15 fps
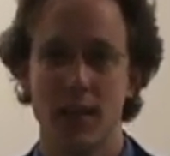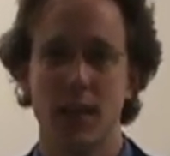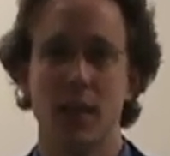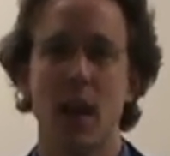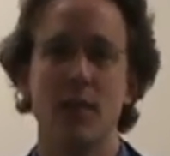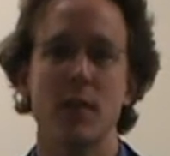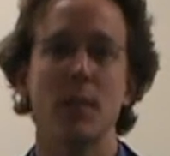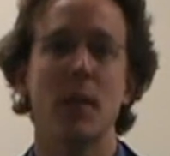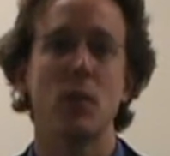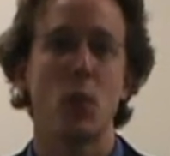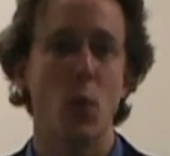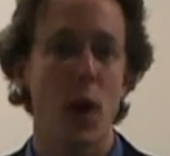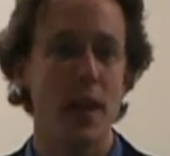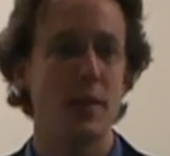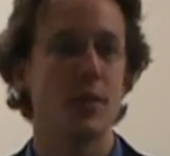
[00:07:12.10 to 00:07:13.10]

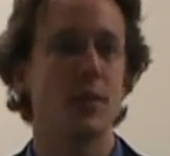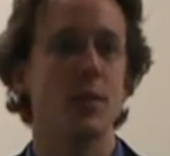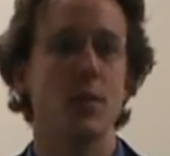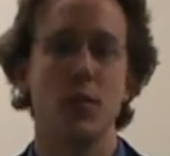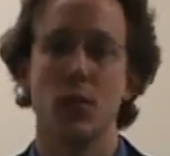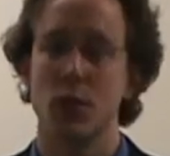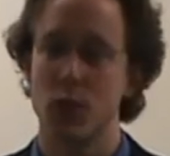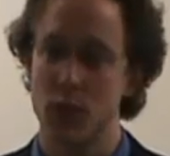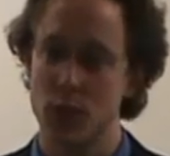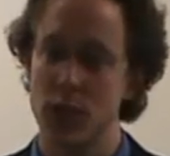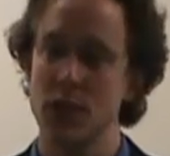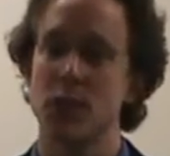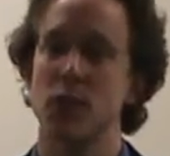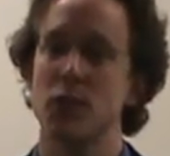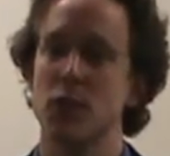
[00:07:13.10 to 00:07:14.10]
government went to the
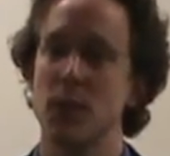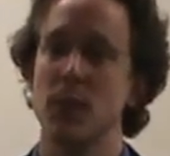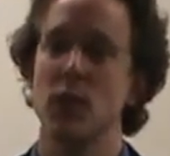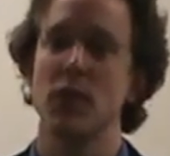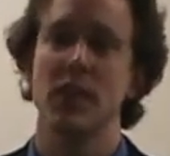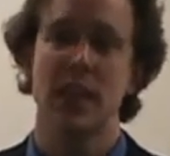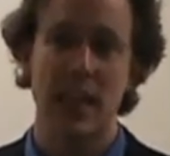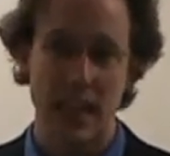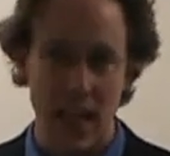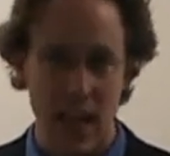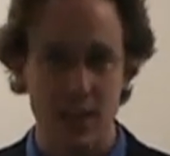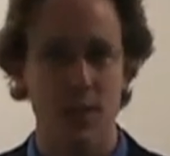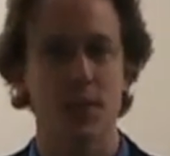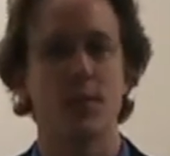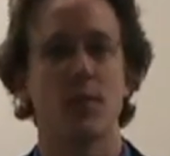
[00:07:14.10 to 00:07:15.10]
research community and
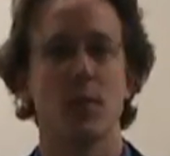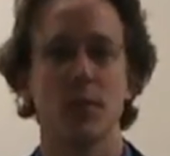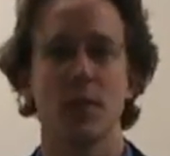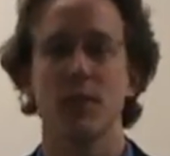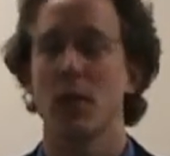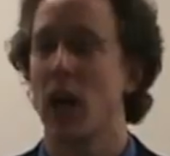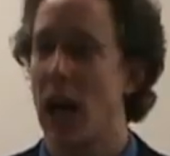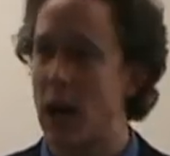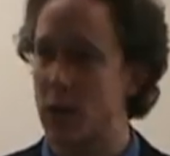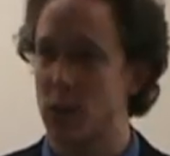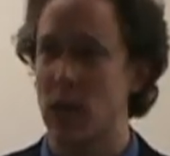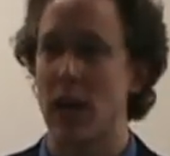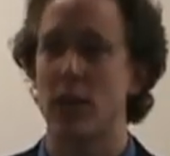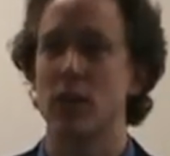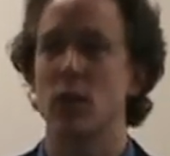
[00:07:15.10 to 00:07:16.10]
asked, first of all,
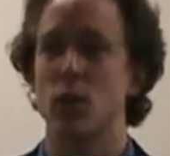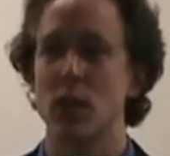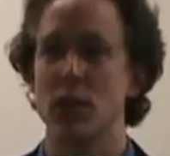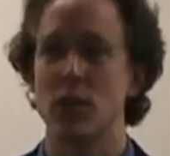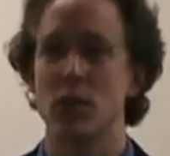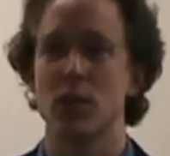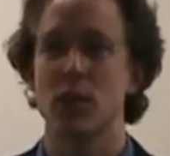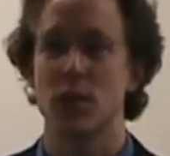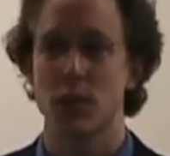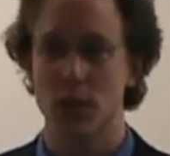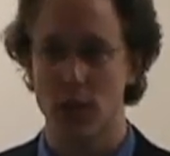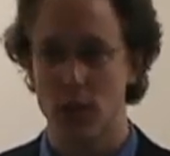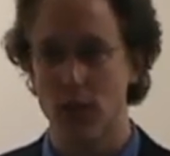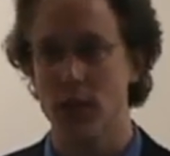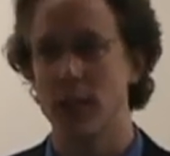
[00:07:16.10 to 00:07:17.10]
how can we do this
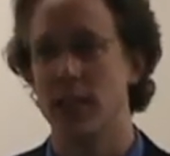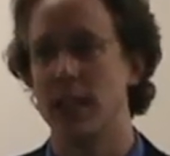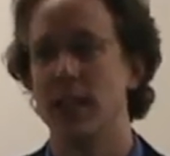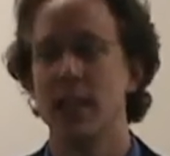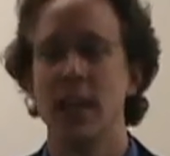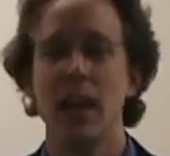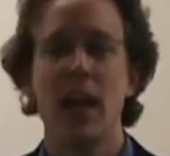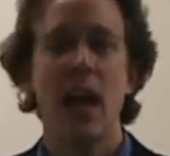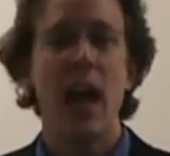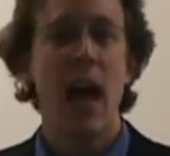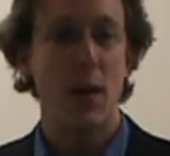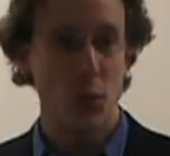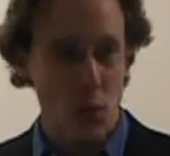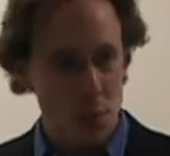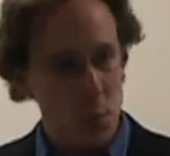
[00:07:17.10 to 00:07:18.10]
securely?
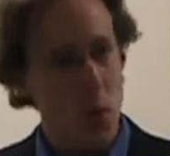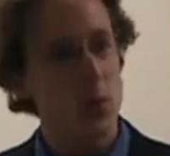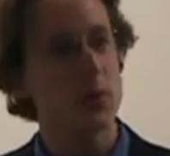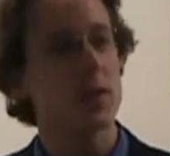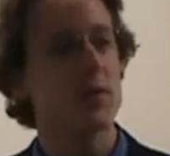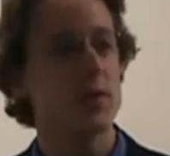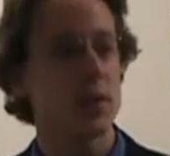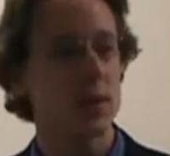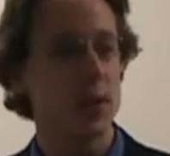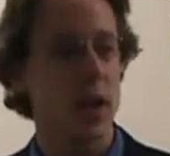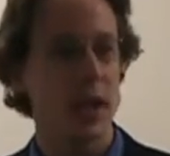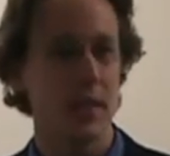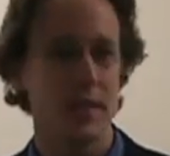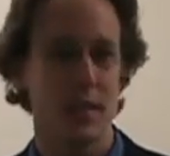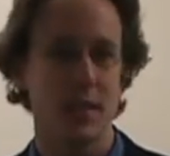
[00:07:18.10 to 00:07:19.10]
And what most of the
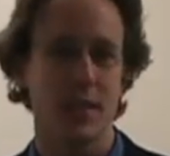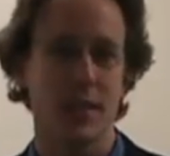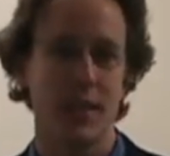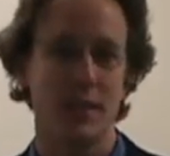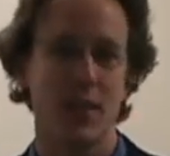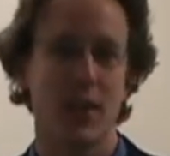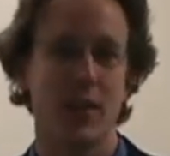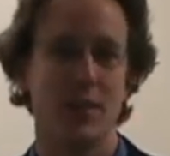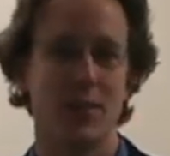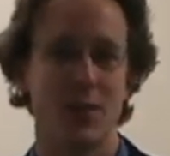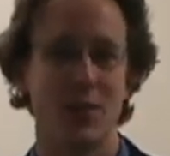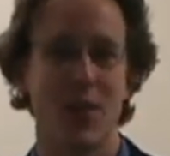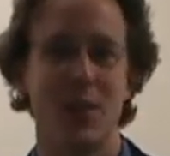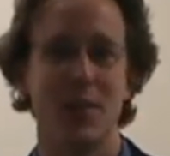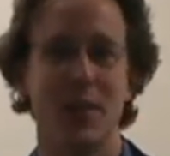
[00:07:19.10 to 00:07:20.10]
scientists they talked to
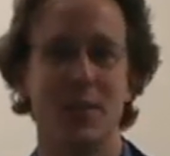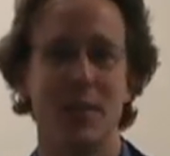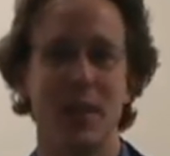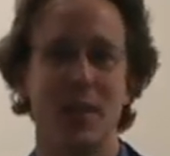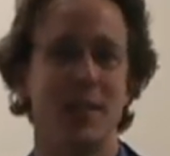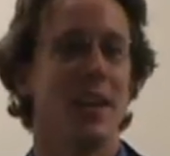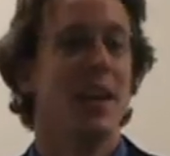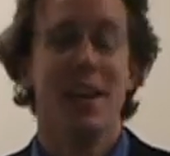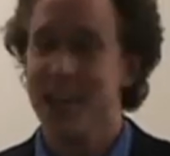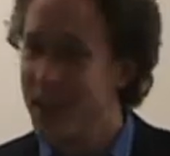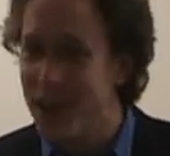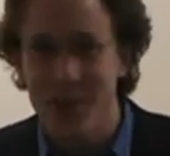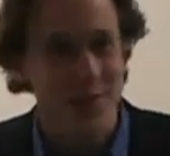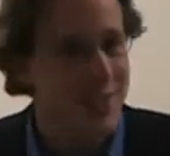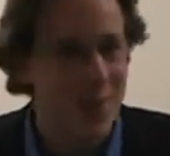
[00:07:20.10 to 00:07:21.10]
told them is,
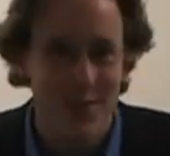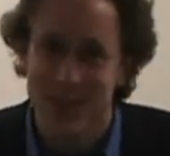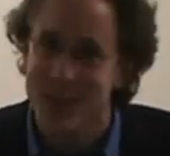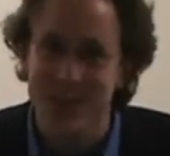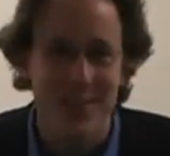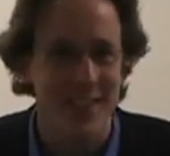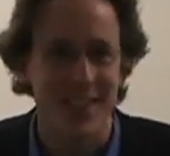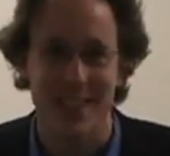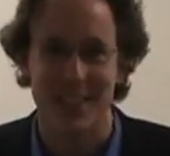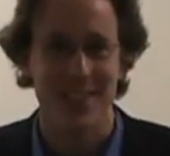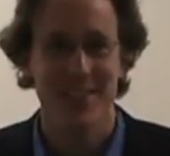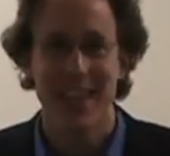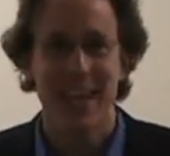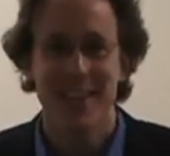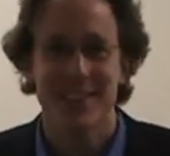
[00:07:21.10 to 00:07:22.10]
no, don't do this. You
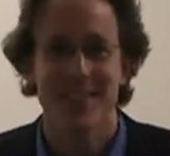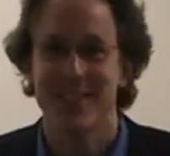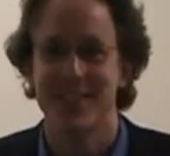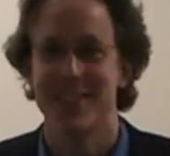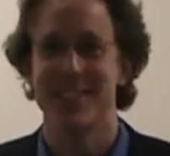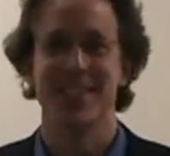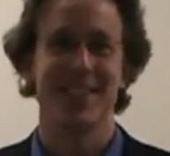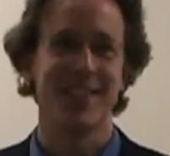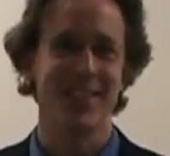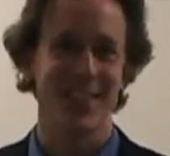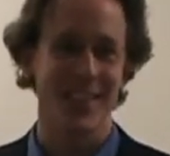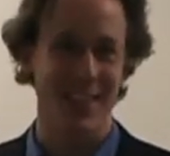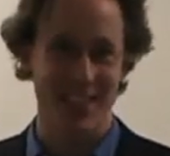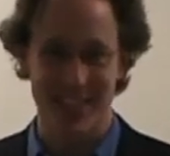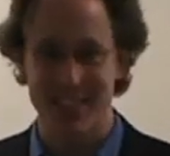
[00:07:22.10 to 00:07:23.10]
can't do it
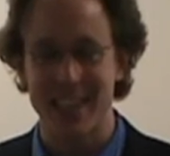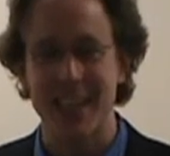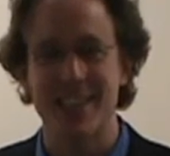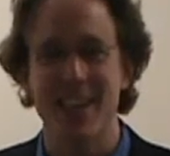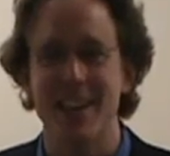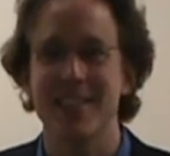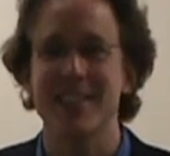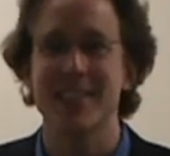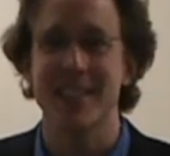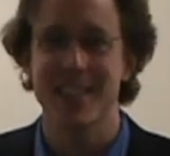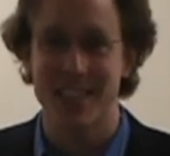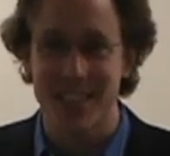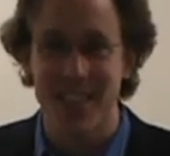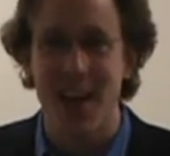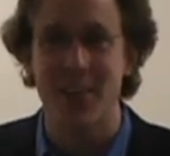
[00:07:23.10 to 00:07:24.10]
securely. The technology
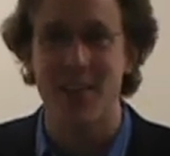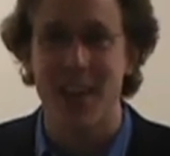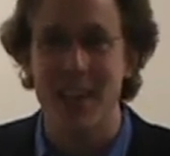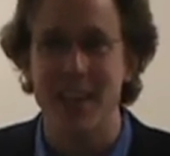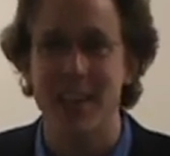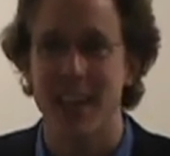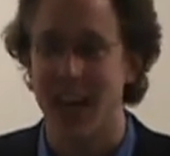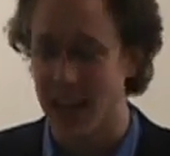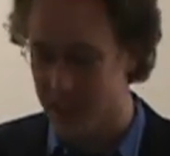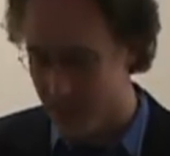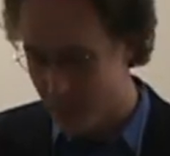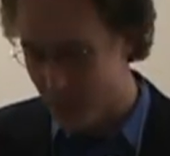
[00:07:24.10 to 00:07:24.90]
is not ready yet.